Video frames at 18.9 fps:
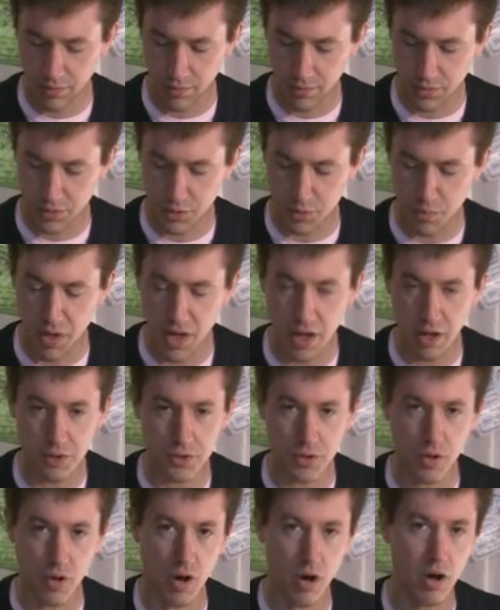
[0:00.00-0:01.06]

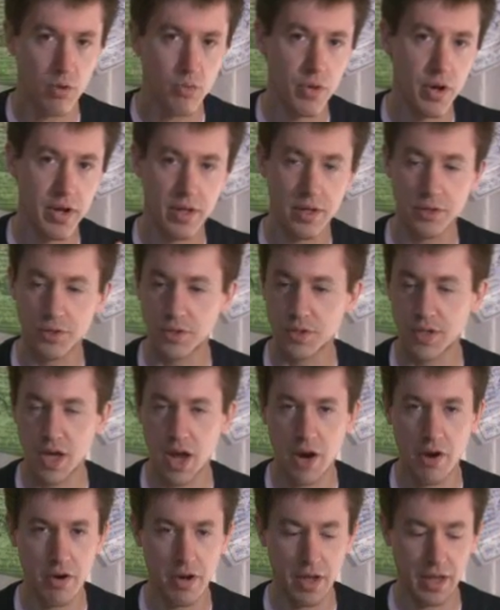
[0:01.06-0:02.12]
Smells are already
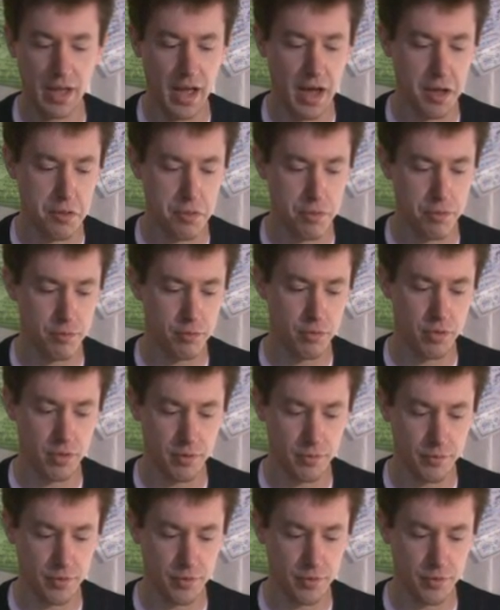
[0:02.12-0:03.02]
carrying out through